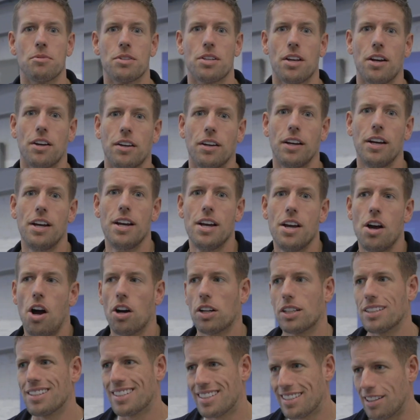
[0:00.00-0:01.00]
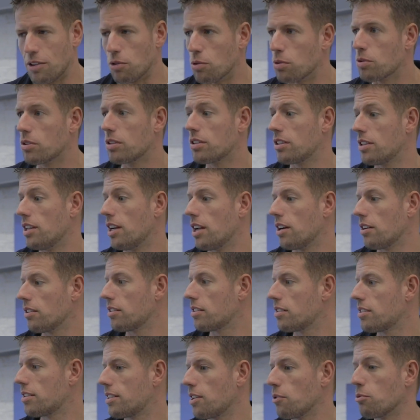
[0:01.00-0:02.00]
so I can still do
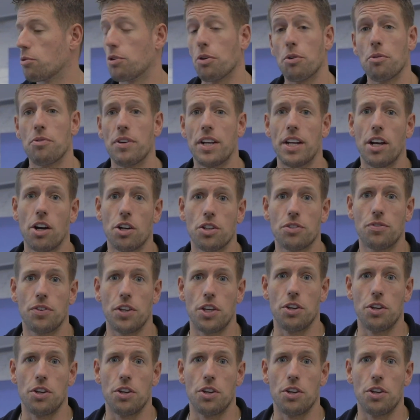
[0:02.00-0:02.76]
videos for